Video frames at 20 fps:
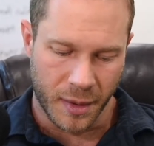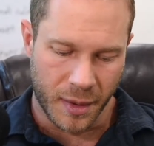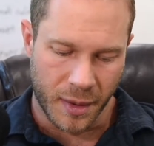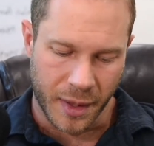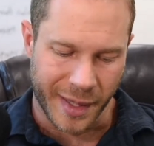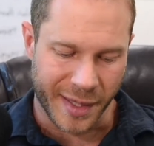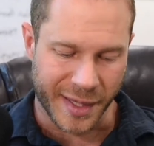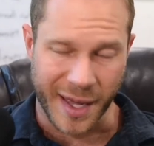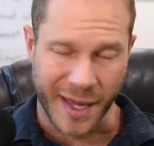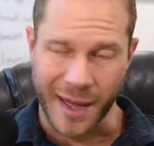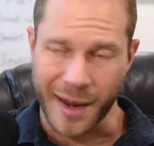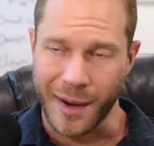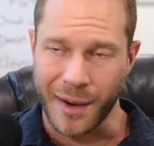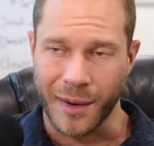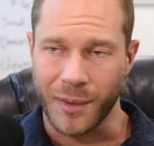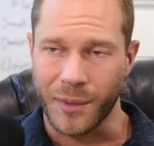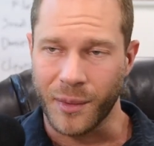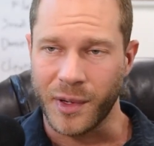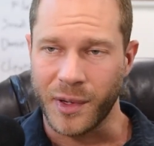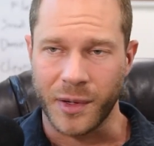it's kind
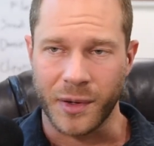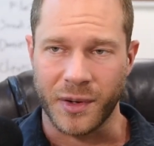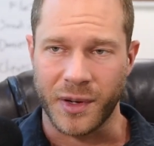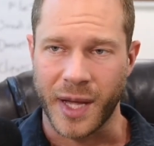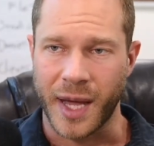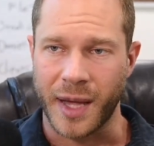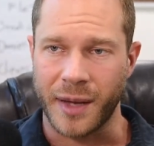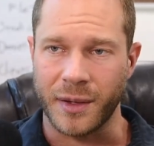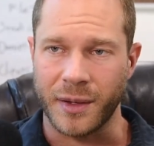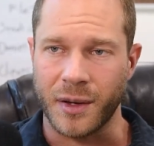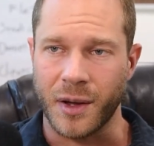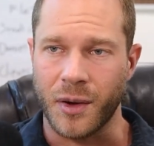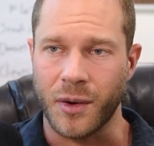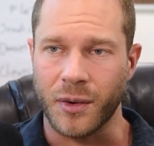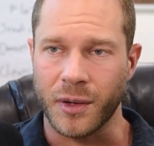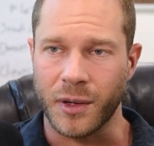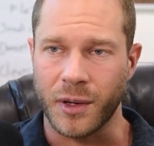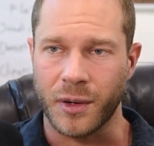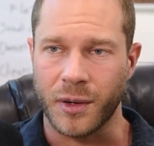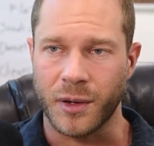of when you're dead. You
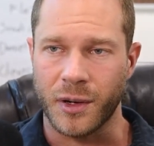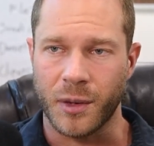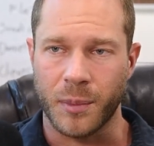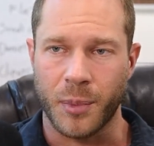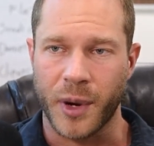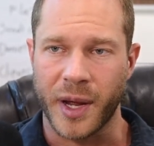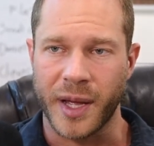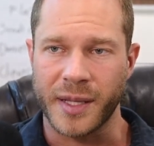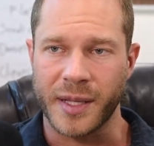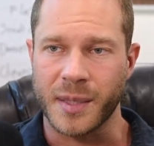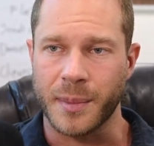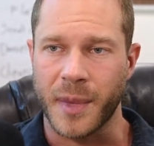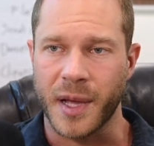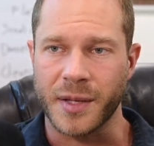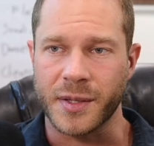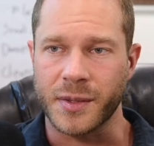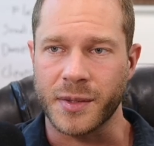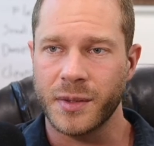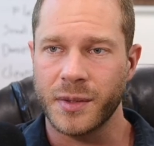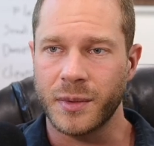know, your your brain's a
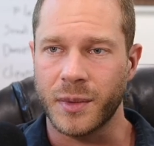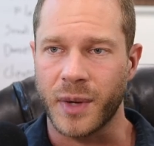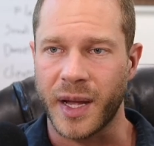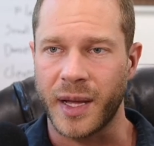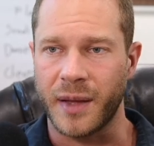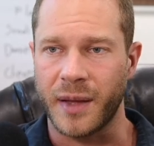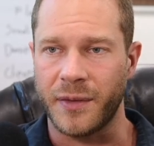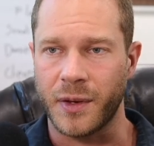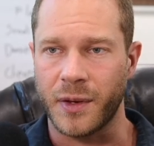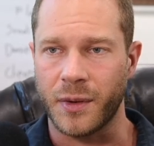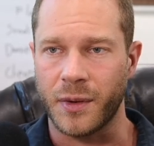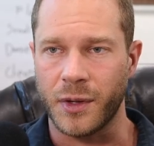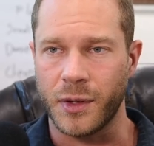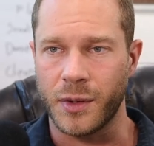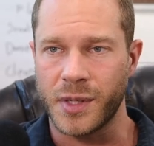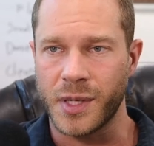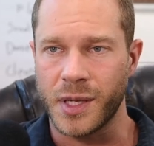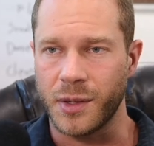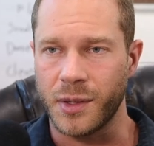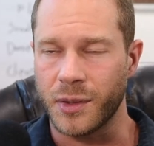muscle, right? If you don't
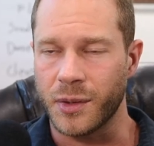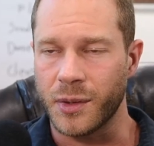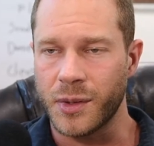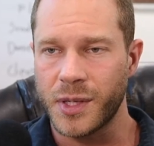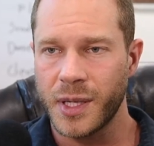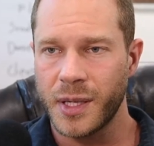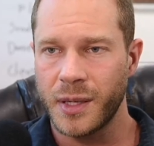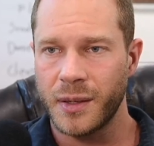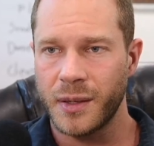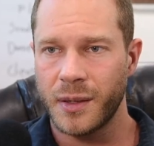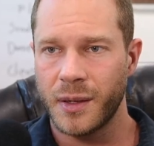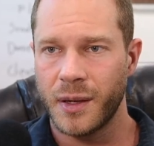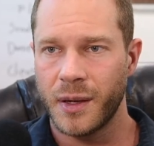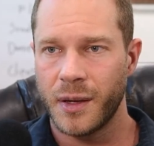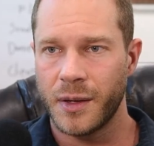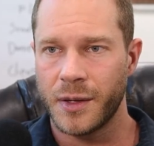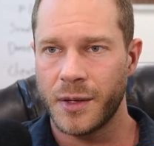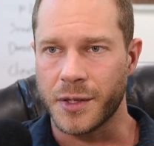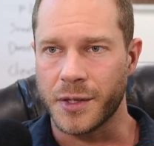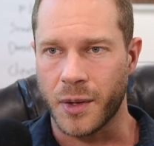use it, you lose it.
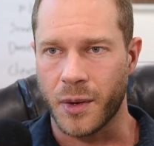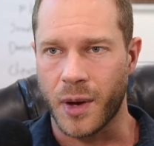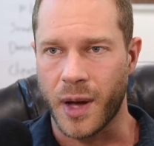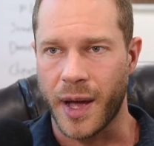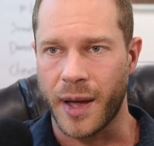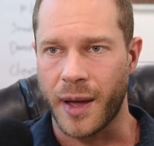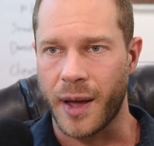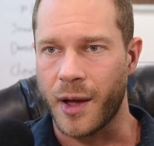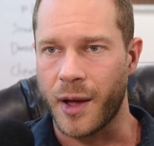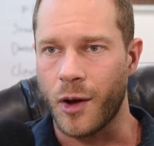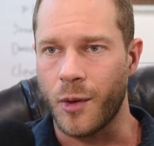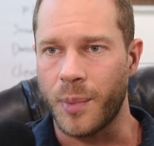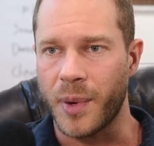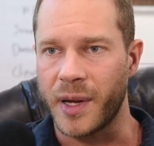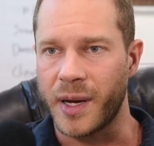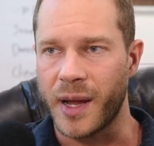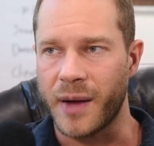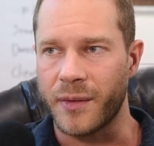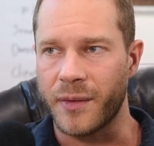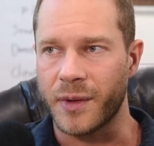So I, I hope
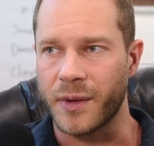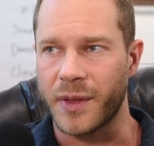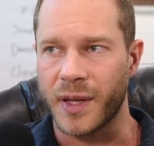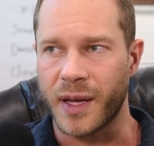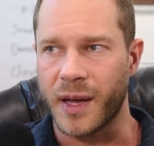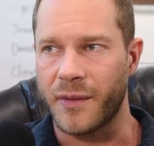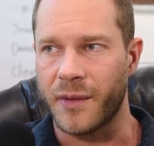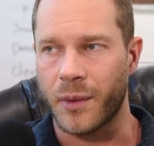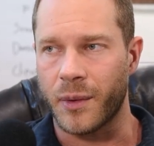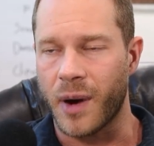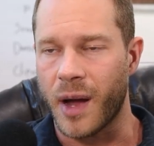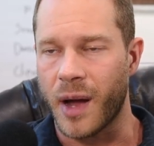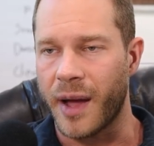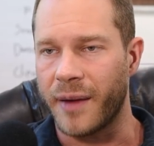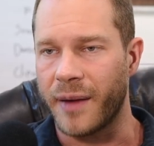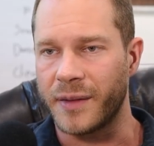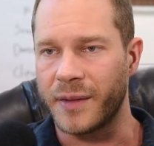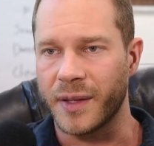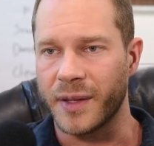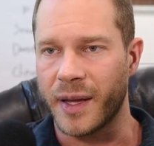I never think I've
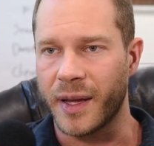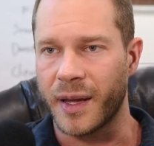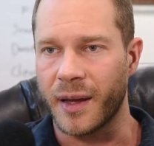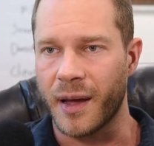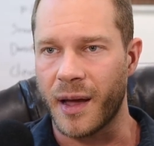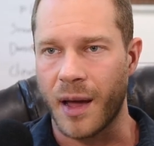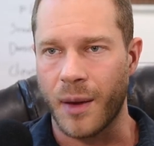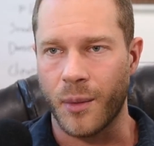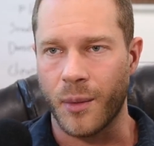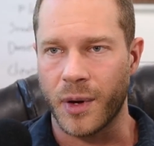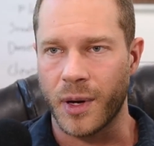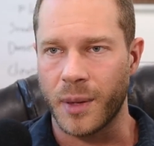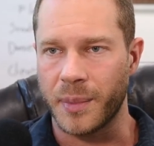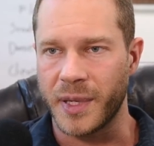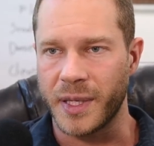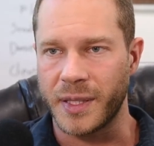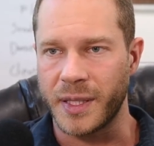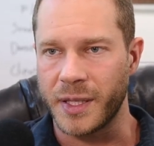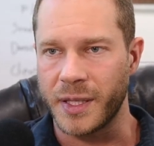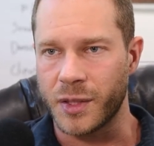arrived. Like I want to
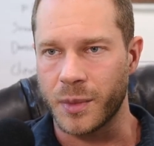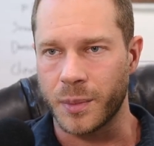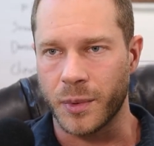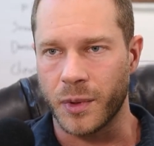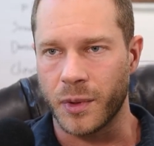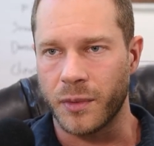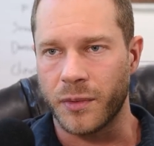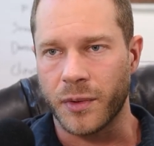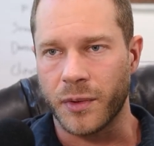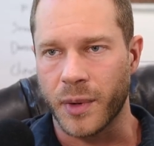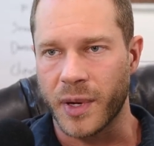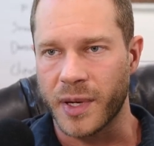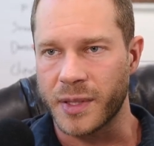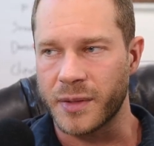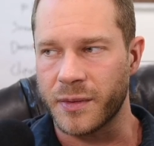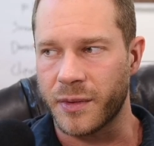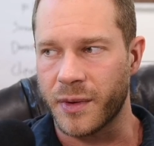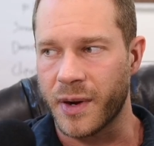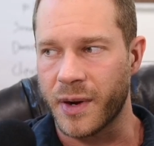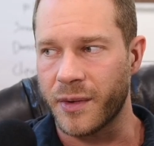be teachable for the
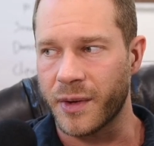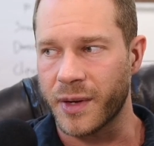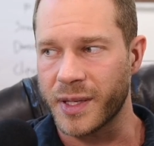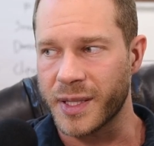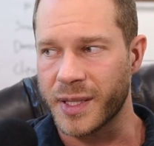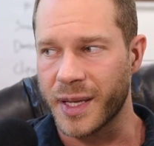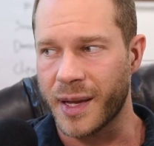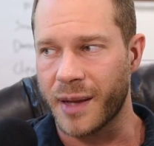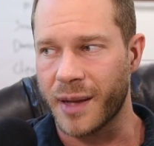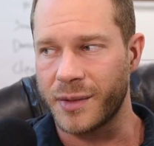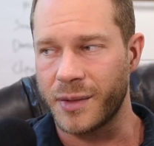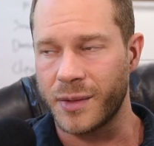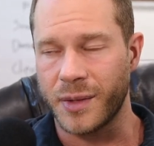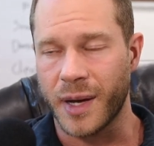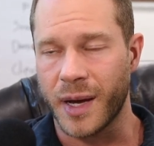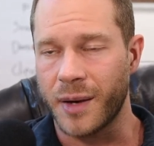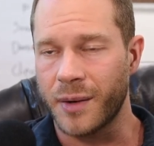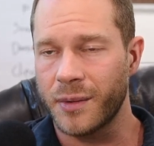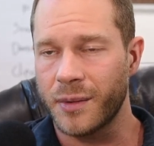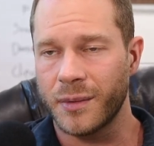rest of forever. Cause like, dude,
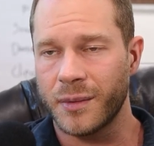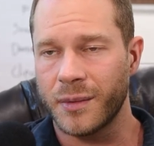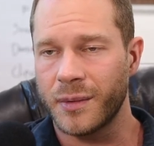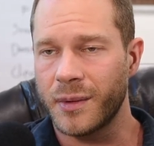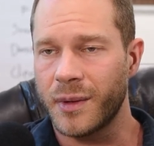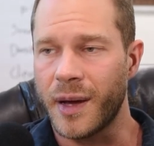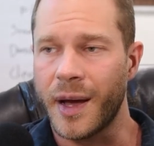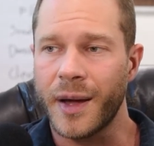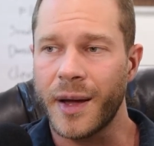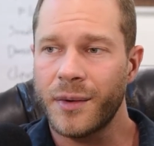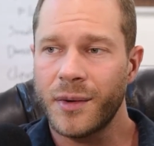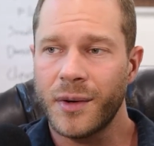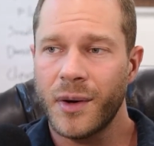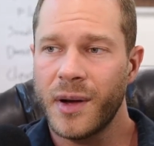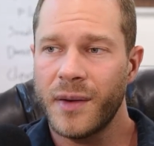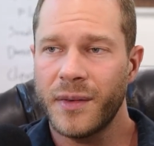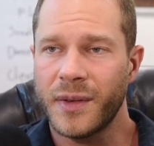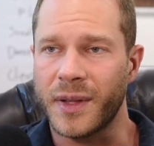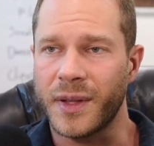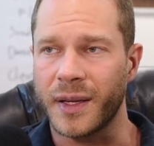I don't, I don't know
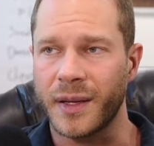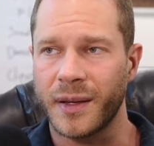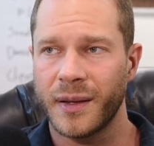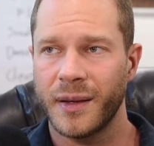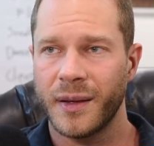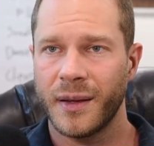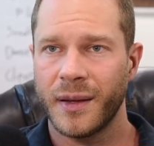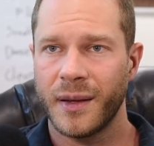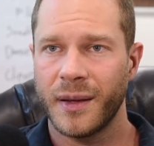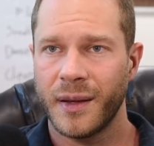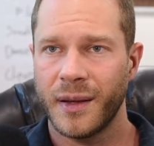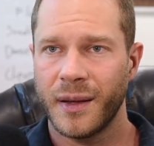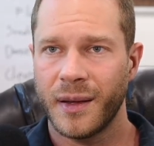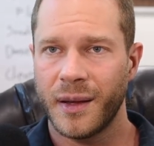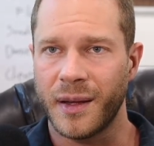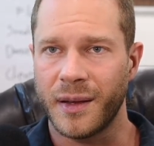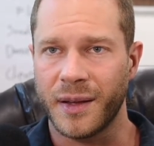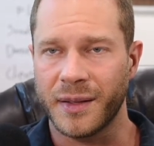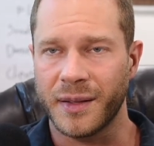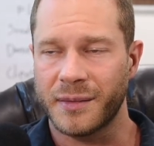everything.
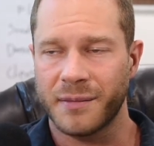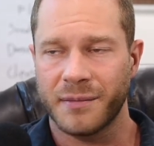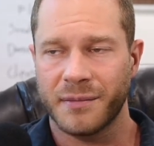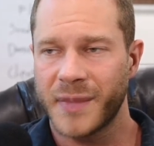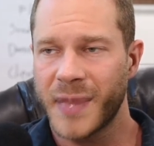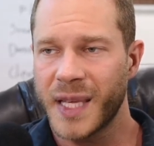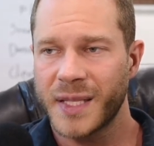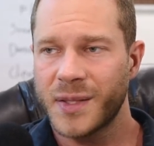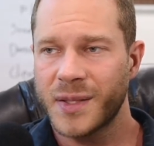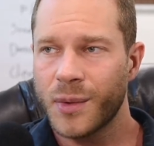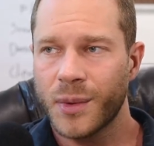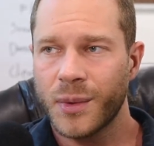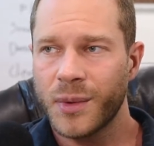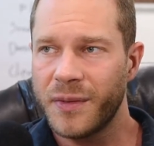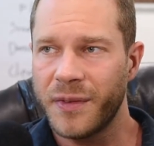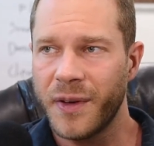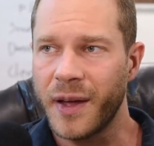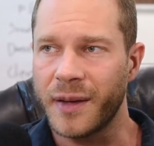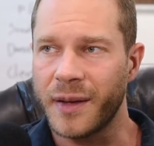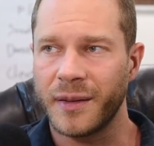And like, that's
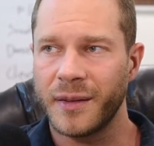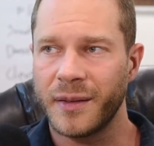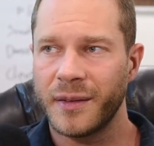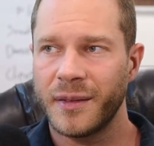totally fine.